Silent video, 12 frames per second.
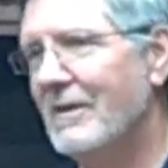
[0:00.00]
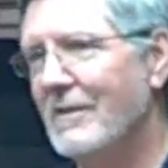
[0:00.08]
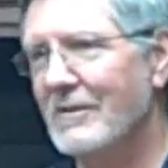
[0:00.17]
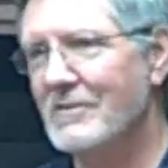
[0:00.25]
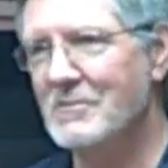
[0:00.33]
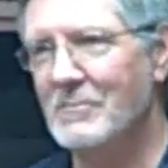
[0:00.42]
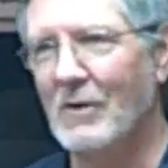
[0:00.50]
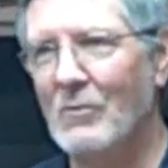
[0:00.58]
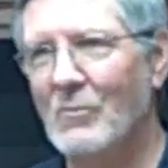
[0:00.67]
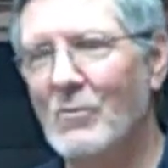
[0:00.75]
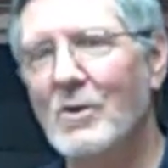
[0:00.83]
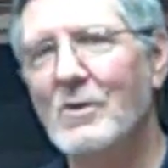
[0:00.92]
There's about
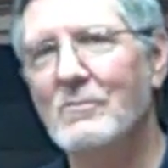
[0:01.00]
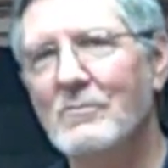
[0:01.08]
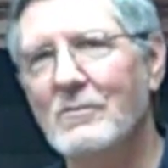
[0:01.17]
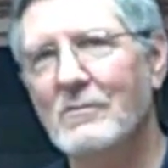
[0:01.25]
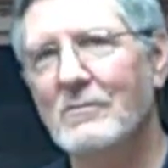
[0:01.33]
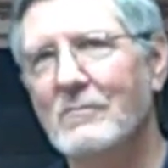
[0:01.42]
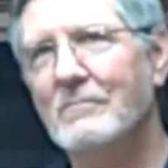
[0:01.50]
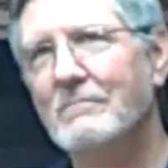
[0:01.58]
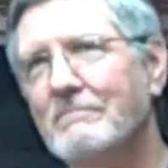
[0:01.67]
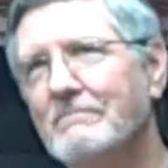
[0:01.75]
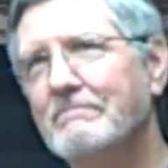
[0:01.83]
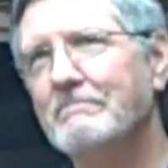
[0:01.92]

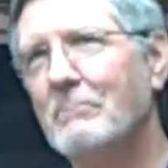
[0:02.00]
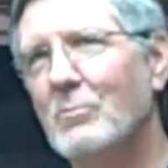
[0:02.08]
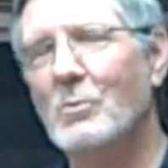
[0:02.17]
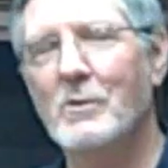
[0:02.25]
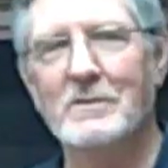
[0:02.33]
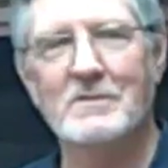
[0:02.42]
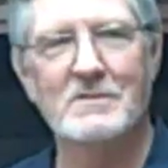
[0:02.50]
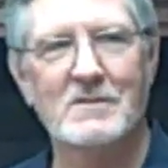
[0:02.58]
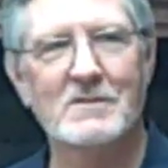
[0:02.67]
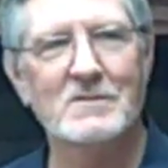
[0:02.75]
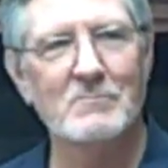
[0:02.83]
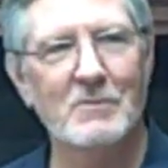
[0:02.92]

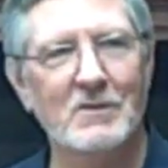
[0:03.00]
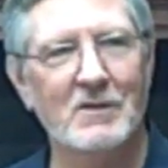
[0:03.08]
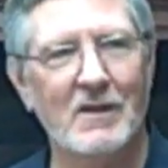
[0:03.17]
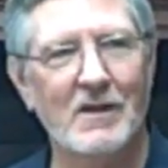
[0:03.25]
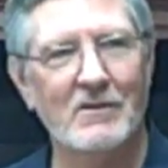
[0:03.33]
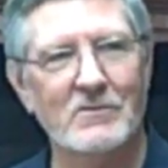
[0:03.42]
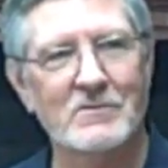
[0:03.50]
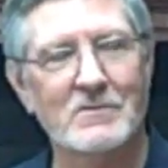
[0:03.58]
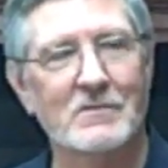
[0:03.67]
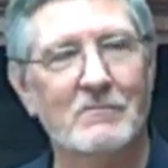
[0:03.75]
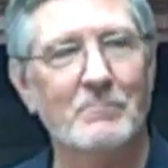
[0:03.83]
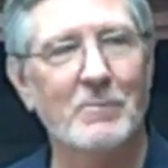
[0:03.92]
1.6 million acres
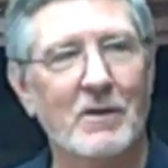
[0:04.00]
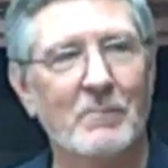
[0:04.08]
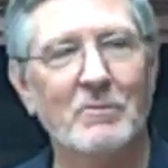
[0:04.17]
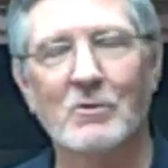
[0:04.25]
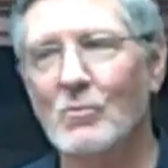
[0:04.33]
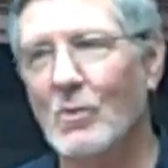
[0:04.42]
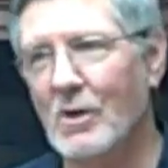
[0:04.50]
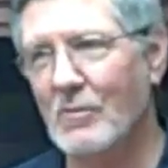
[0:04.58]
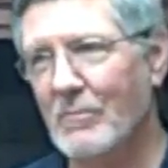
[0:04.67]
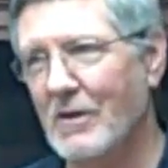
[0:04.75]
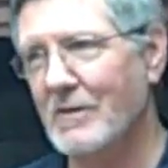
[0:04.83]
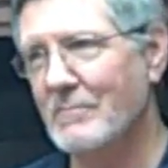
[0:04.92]
of public water
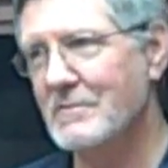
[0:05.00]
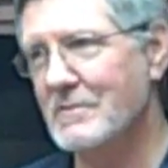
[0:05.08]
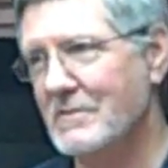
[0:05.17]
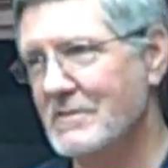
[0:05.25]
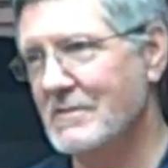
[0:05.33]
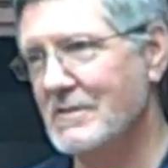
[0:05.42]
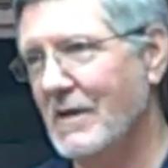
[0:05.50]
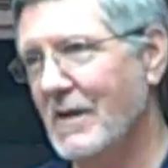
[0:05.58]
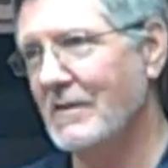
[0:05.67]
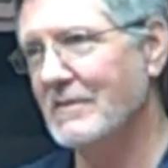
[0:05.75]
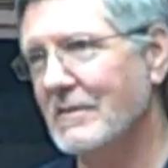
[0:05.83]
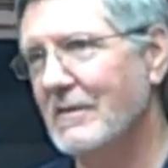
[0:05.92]
bottoms in the state